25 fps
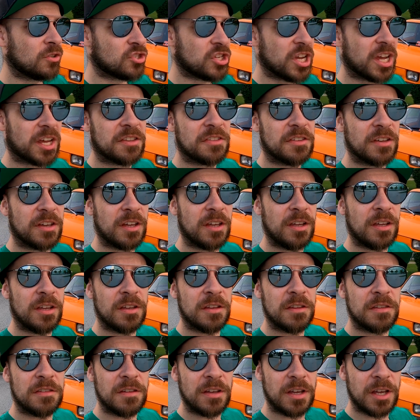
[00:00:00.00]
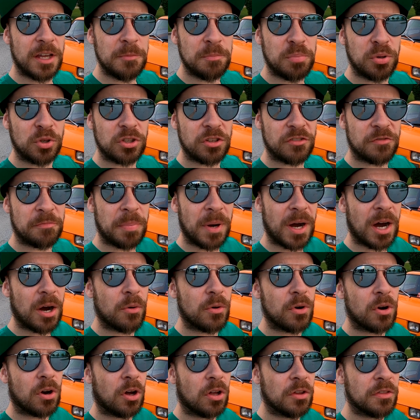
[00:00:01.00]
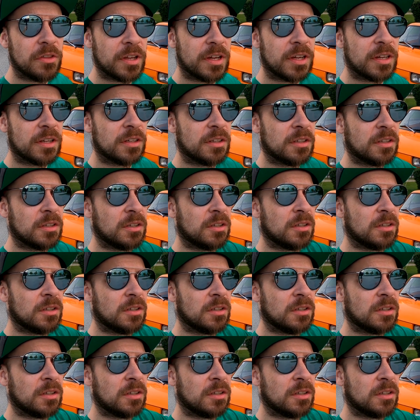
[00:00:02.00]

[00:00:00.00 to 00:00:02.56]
check the input of power on the